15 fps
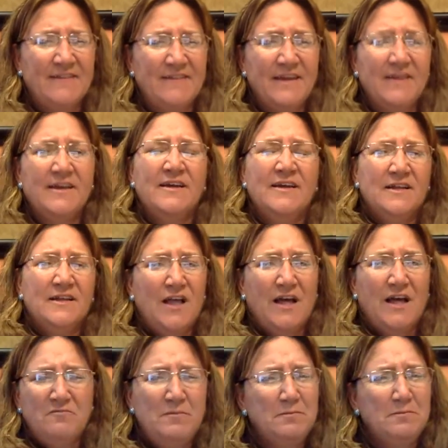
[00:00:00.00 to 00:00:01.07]
A lot
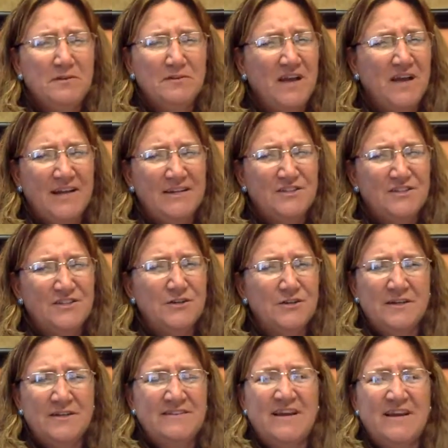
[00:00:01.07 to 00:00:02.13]
of people have kind of turned
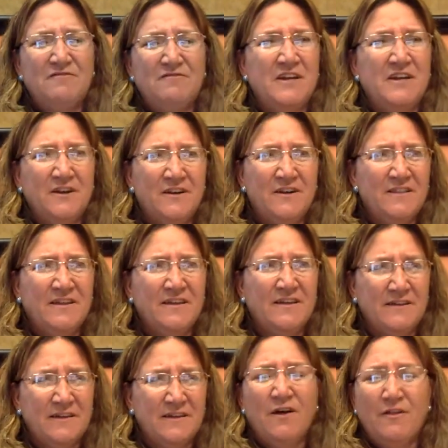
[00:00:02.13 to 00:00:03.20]
a deaf ear to
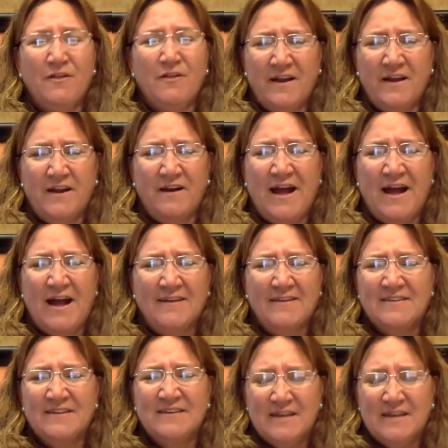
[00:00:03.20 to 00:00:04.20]
the Health Care Act.